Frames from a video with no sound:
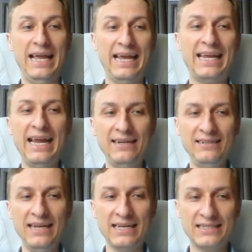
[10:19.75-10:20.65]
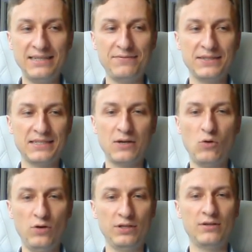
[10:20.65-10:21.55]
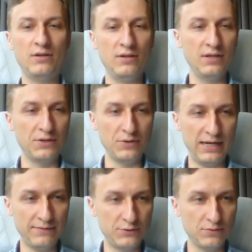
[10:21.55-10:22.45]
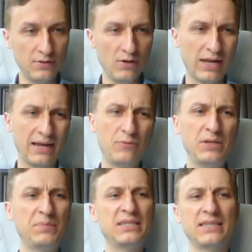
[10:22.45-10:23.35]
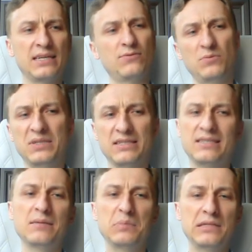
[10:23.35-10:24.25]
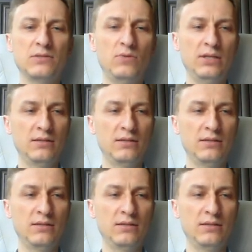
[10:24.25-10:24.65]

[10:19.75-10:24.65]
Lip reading: Again, as if it's a corner, you have to, okay, queen b6 would be the simplest one.